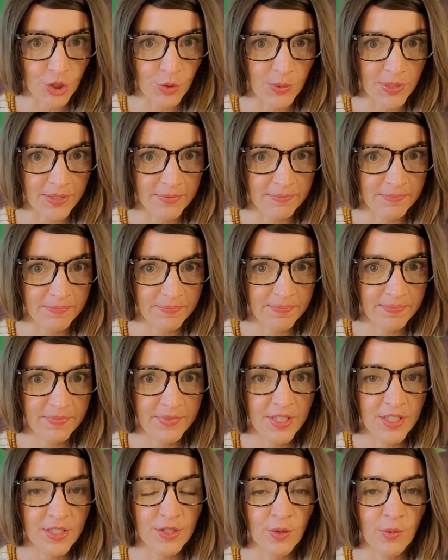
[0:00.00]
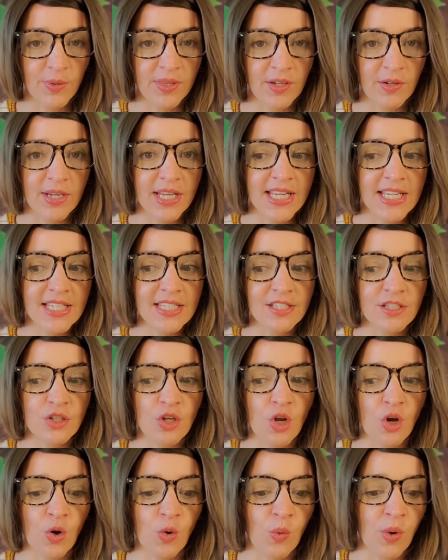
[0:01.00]
to it. So there is
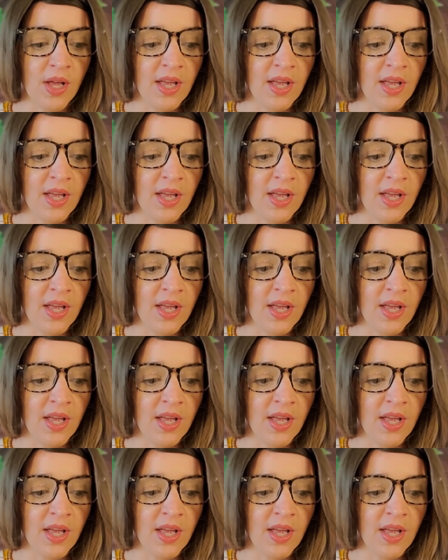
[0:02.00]
no